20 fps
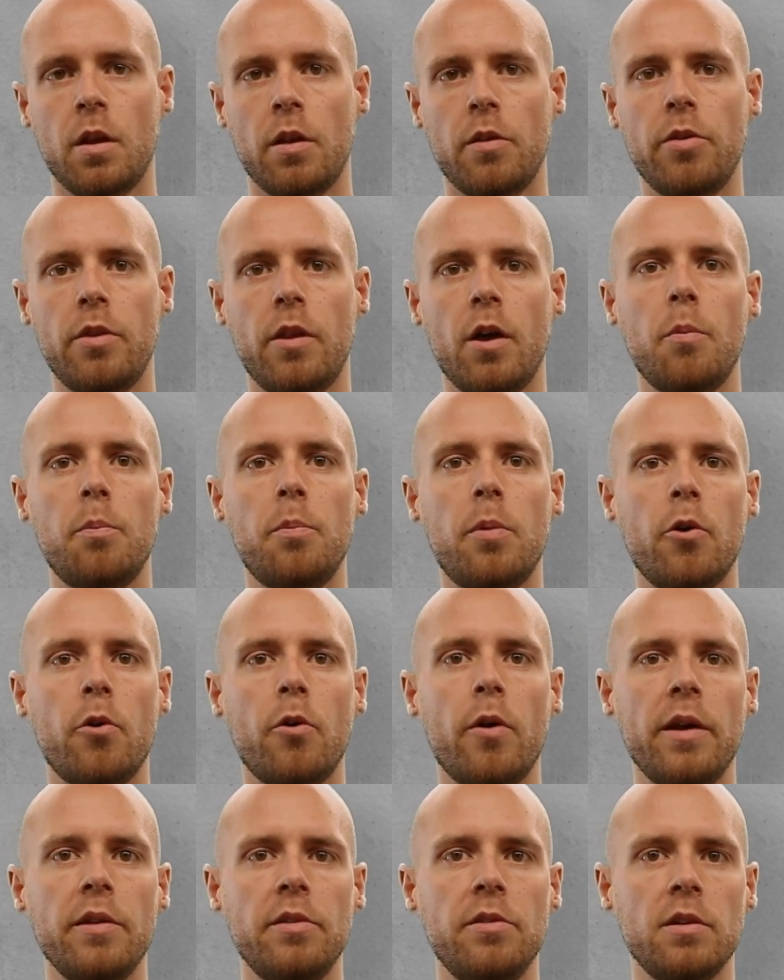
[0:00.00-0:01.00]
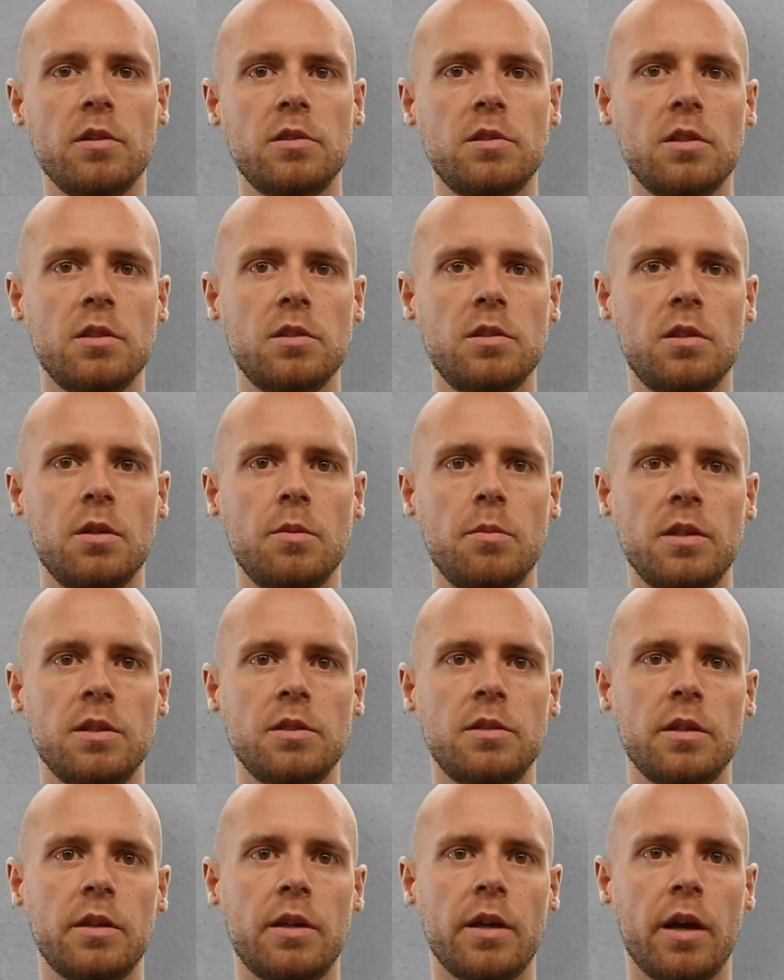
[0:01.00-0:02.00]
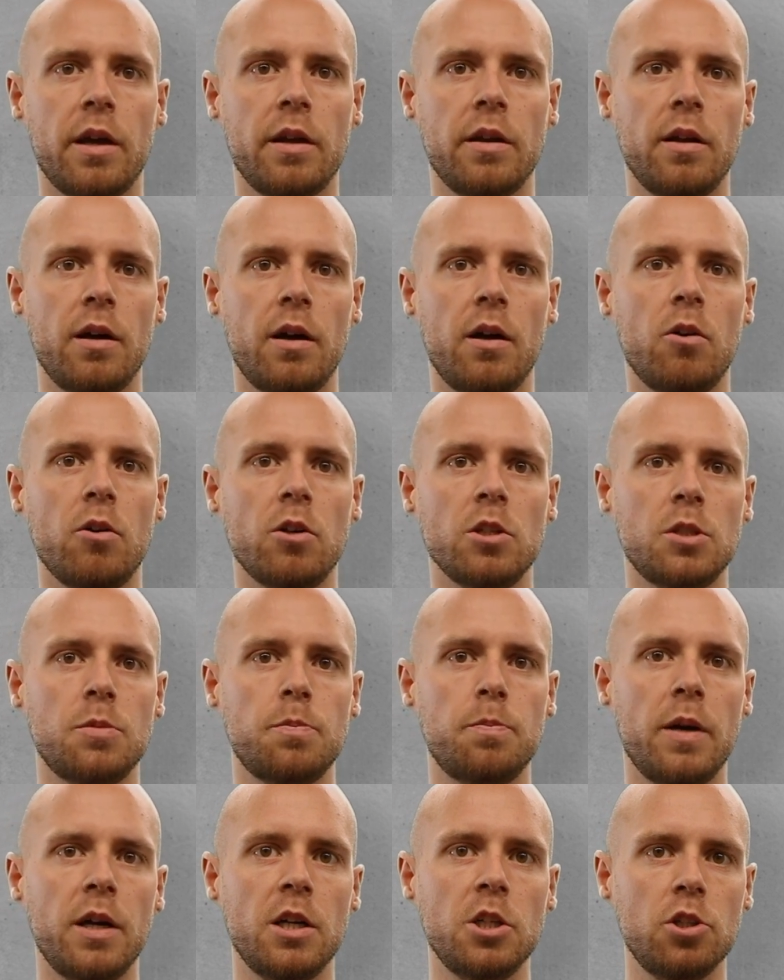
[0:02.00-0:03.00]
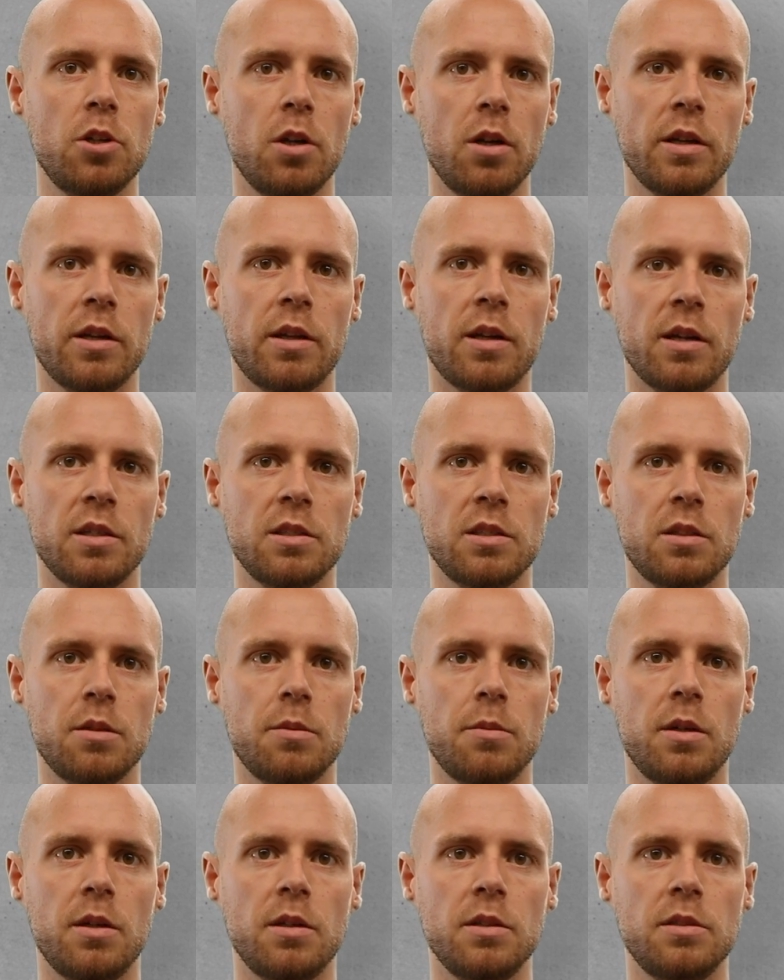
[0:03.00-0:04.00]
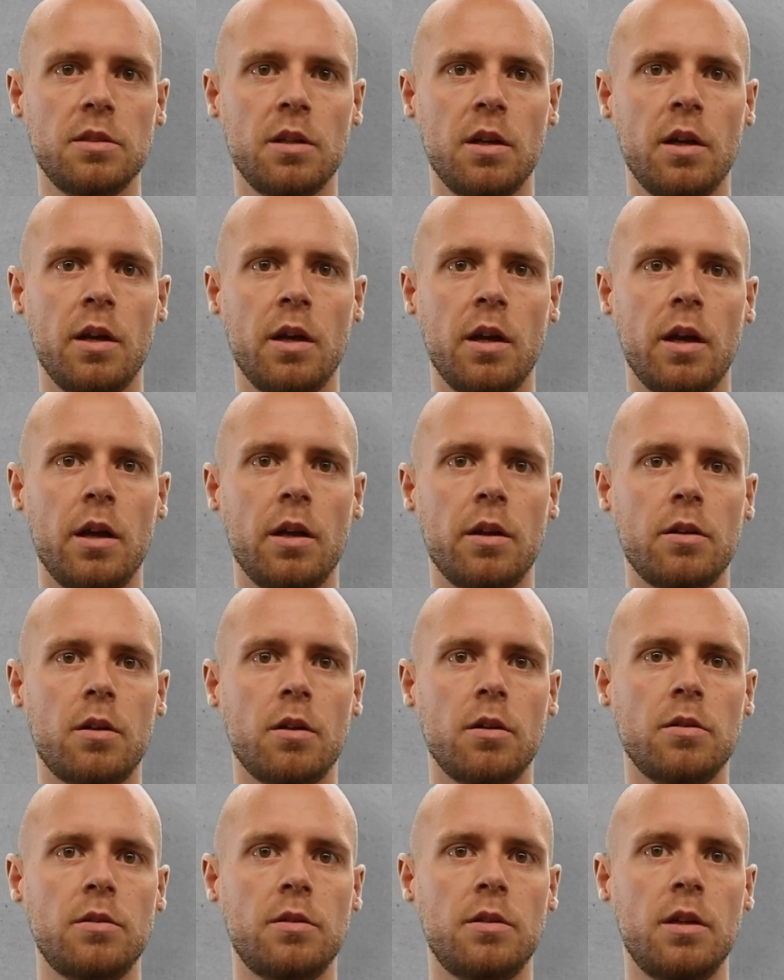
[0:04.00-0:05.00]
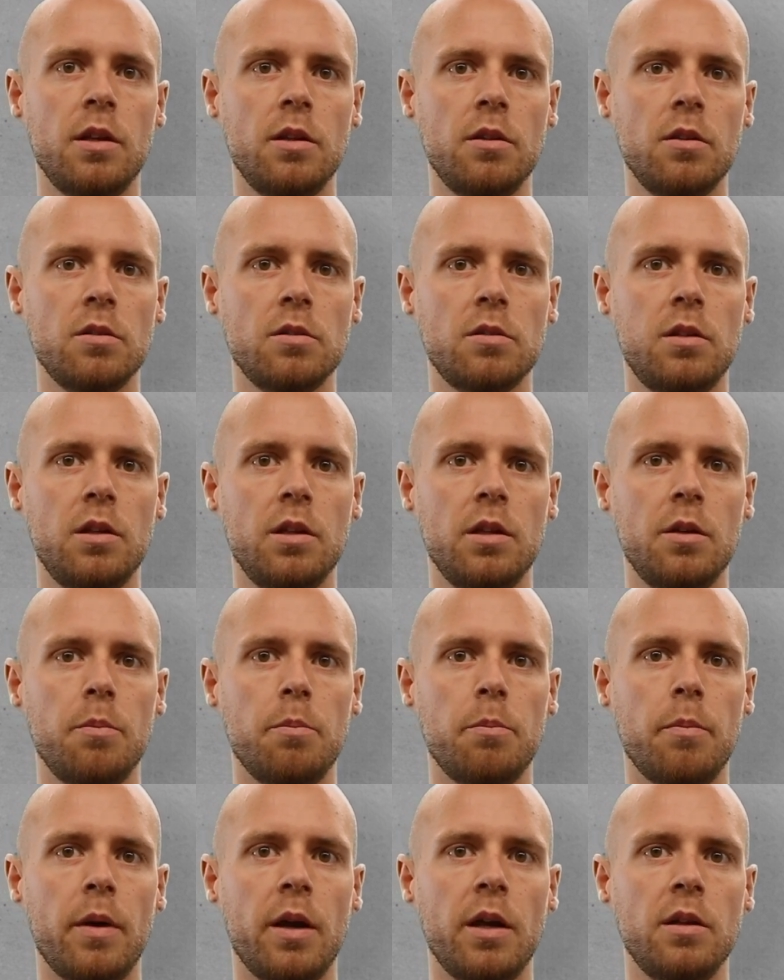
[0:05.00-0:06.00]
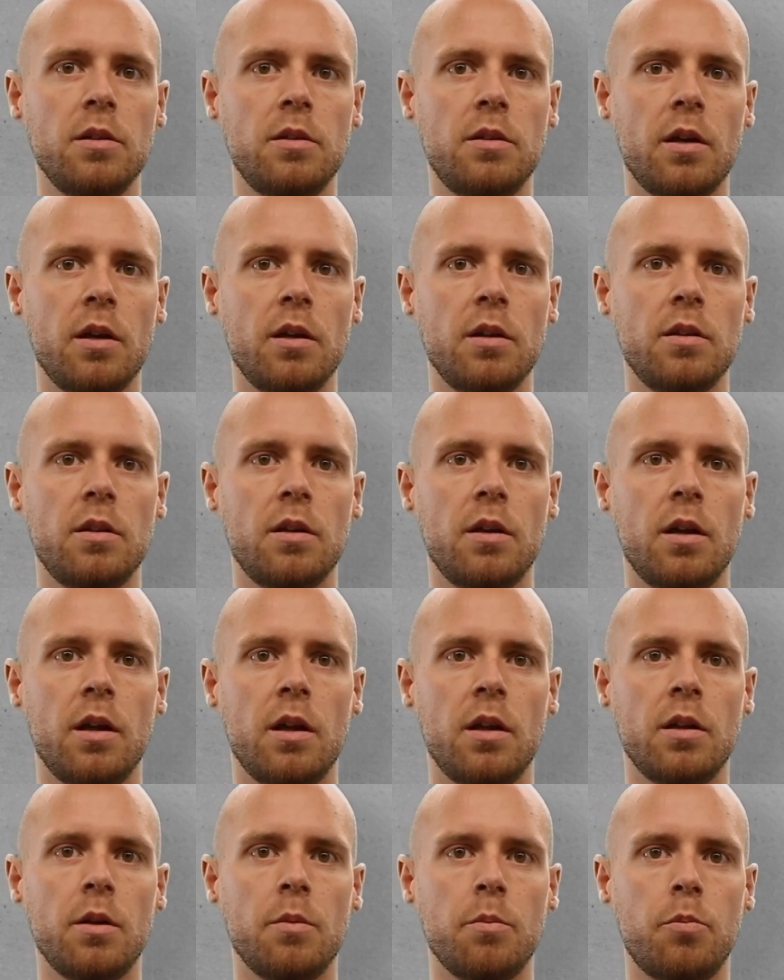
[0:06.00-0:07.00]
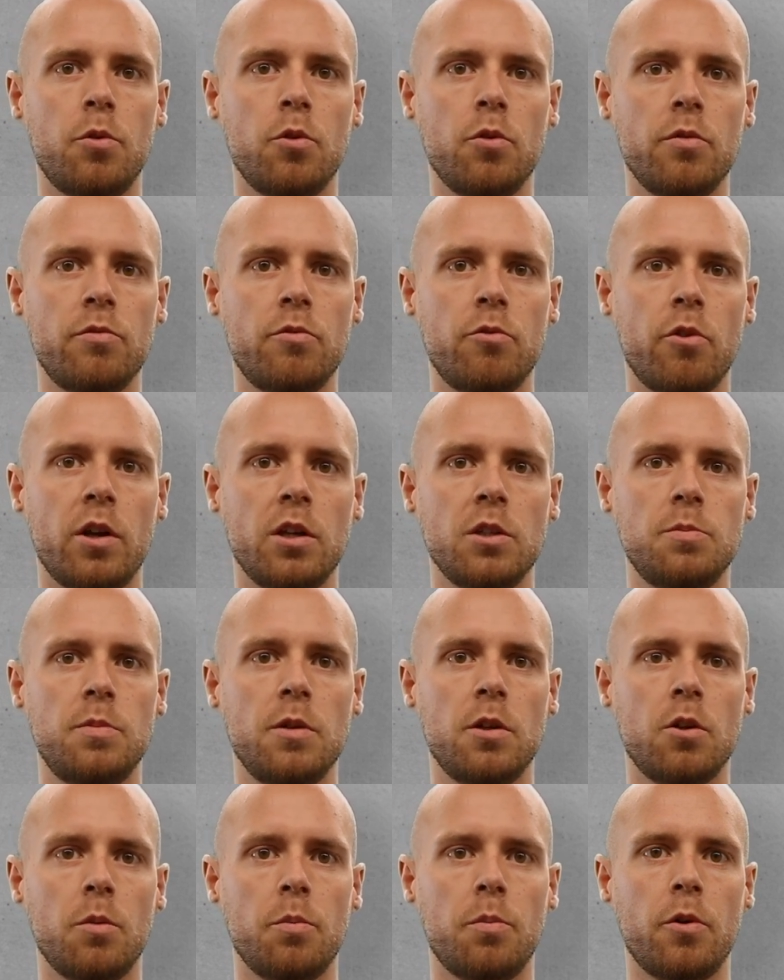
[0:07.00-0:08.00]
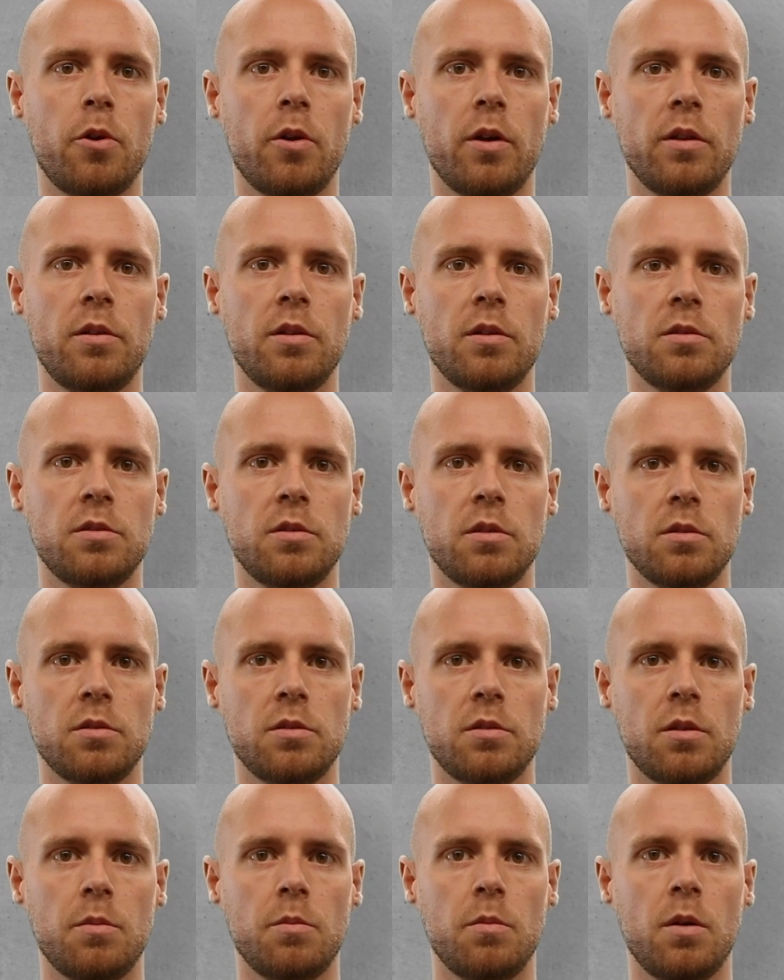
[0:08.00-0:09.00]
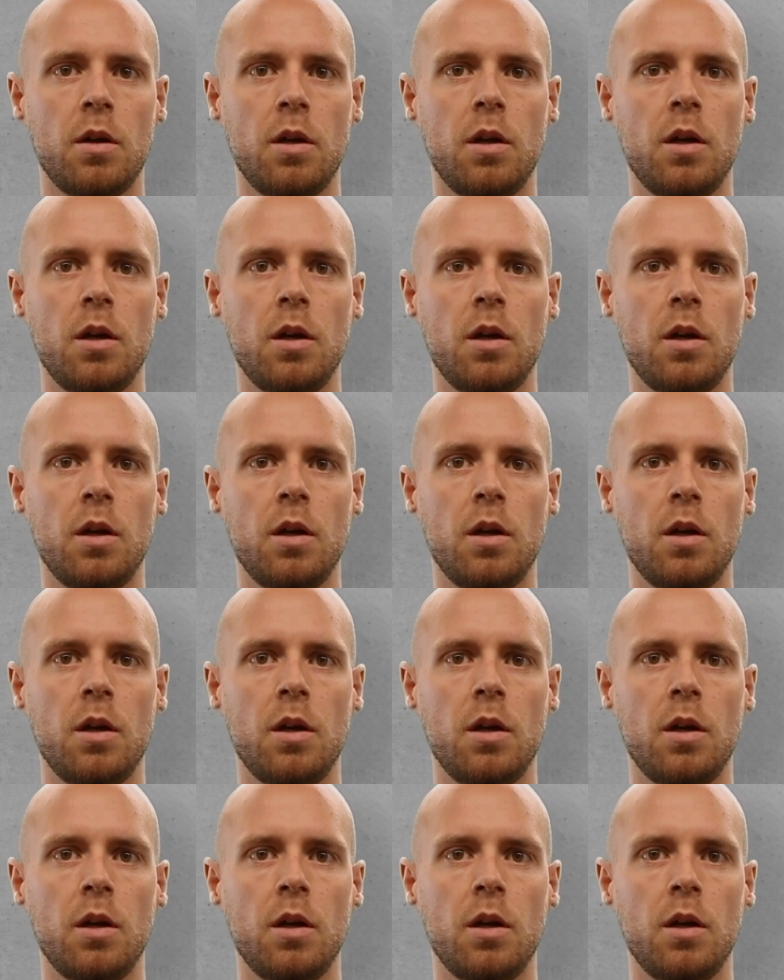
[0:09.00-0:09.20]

The operating system is again our specially customized and continuously maintained and improved Raspbian operating system,